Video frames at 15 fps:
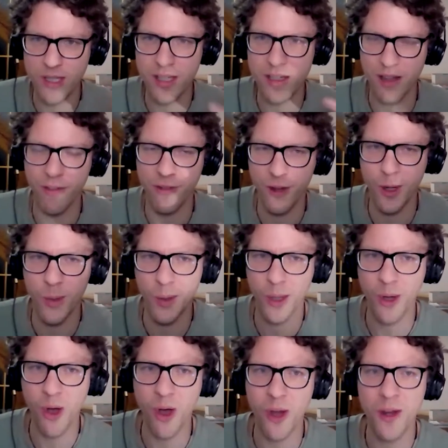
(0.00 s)
stuff
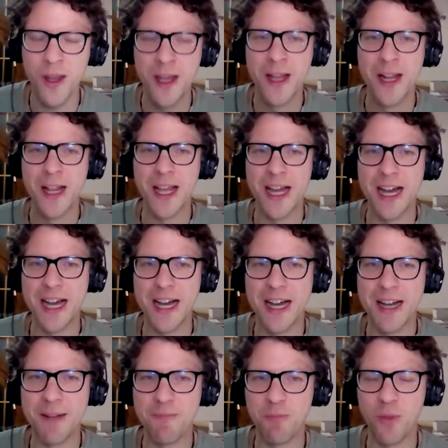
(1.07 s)
going on,
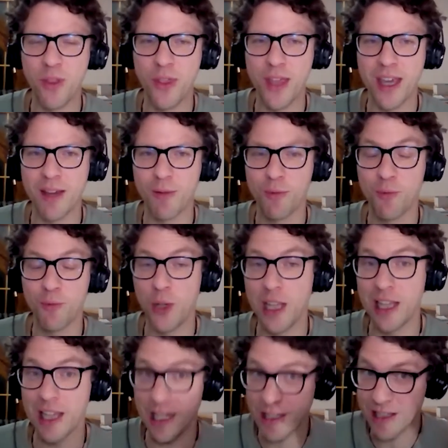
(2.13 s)
they
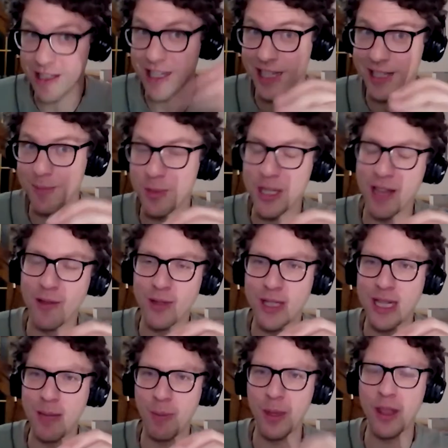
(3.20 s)
really like to dig themselves
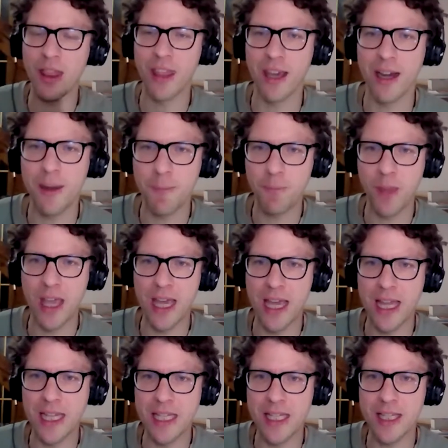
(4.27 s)
deep in there.
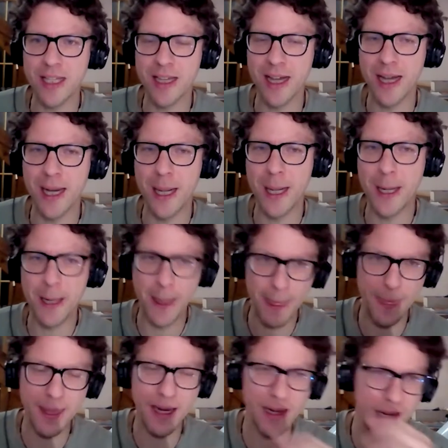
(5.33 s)
And
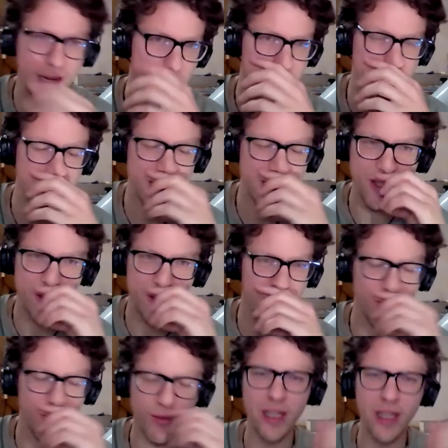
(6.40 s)
here comes the
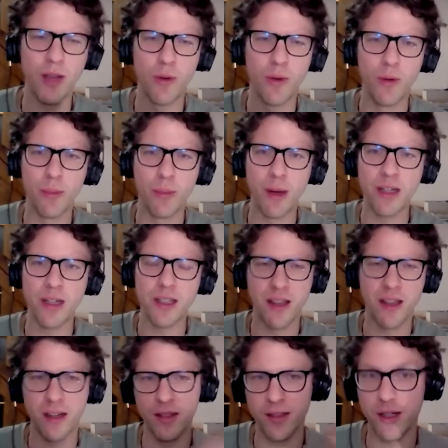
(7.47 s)
really cool part.
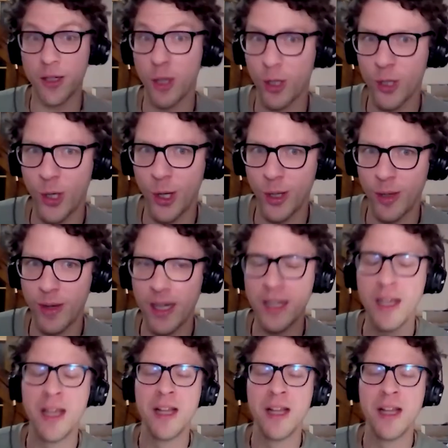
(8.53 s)
They're nocturnal, right?